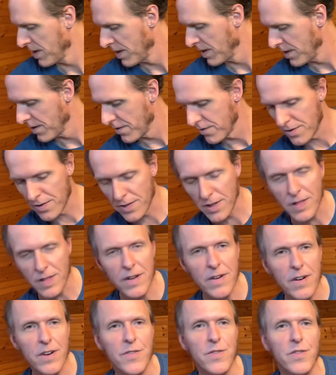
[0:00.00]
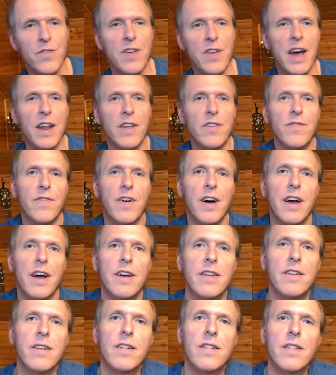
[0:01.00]
So the lyrics for
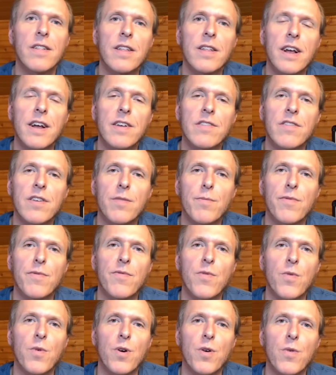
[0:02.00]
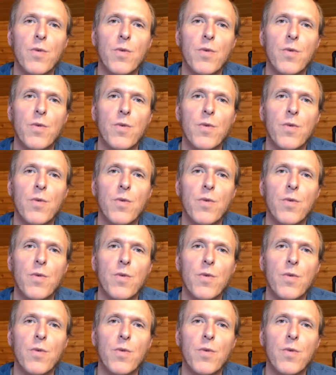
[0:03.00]
Satisfied, like I said before,